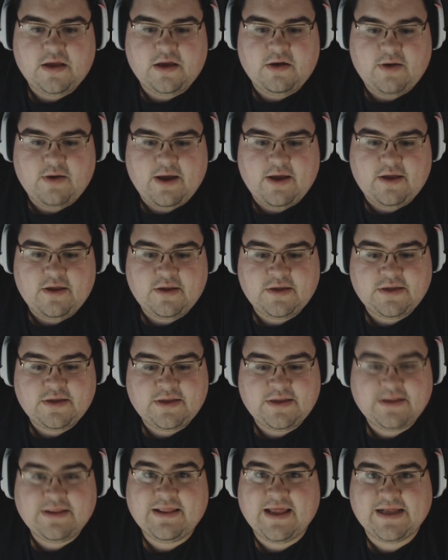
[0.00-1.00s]
Well,
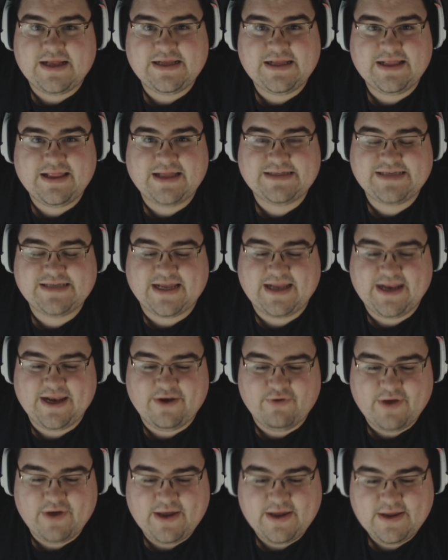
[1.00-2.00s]
let's get
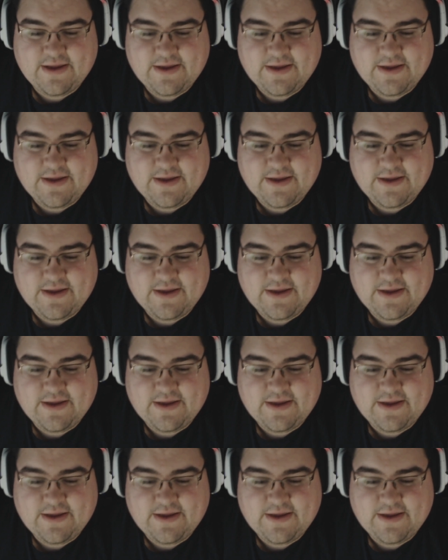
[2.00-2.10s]
into it.